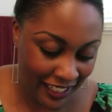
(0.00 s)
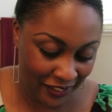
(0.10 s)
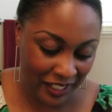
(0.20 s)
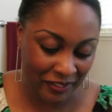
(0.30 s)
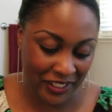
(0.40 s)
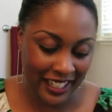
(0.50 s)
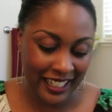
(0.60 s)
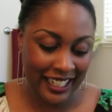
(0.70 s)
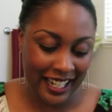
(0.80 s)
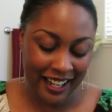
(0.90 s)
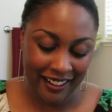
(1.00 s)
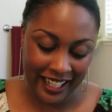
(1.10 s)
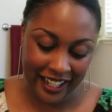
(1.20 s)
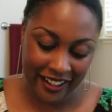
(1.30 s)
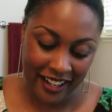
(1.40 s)
is what I'm trying to get out
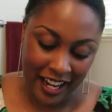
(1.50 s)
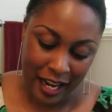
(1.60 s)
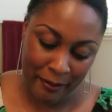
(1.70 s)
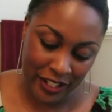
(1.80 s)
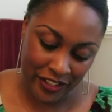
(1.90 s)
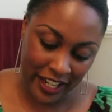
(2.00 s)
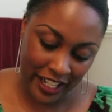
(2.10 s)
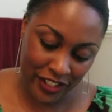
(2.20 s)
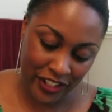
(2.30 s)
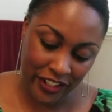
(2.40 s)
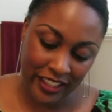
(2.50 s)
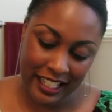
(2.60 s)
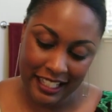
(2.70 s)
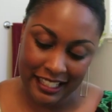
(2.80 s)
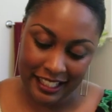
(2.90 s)
here. I'm gonna try to show you the
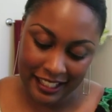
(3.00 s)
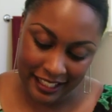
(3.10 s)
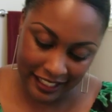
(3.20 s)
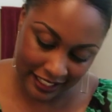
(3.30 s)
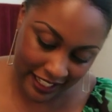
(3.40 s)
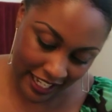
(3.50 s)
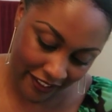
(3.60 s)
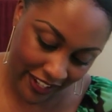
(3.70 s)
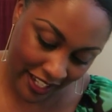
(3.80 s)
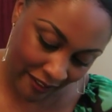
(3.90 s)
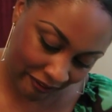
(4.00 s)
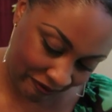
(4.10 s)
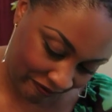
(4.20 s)
consistency of it,